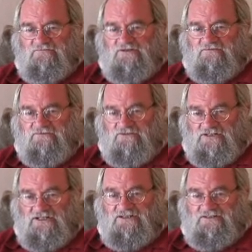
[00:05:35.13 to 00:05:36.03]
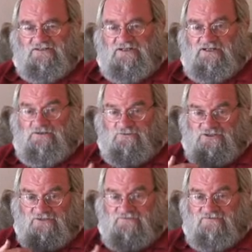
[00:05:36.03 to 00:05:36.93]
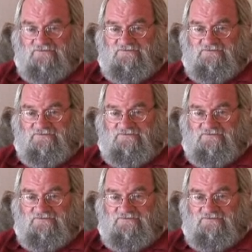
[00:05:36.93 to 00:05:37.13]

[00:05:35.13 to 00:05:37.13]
well, firstly, heal yourself.